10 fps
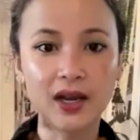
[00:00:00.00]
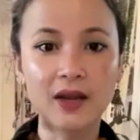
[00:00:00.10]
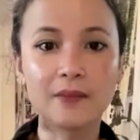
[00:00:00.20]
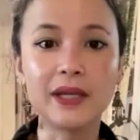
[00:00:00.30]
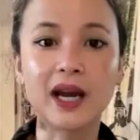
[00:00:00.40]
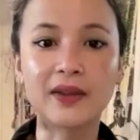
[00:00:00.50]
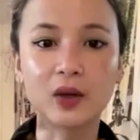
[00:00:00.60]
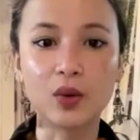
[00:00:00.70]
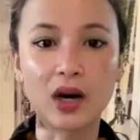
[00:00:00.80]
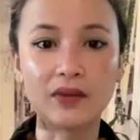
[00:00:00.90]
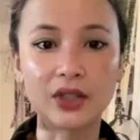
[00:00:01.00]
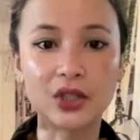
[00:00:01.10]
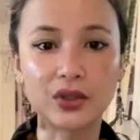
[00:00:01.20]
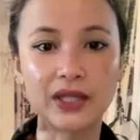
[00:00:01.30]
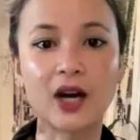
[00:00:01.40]
behind the guava
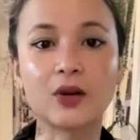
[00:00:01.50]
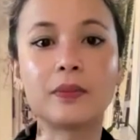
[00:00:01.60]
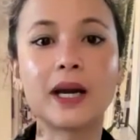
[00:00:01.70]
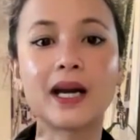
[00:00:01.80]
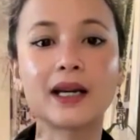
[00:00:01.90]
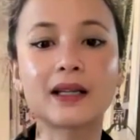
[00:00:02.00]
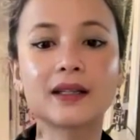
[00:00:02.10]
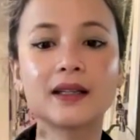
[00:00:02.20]
tree out back.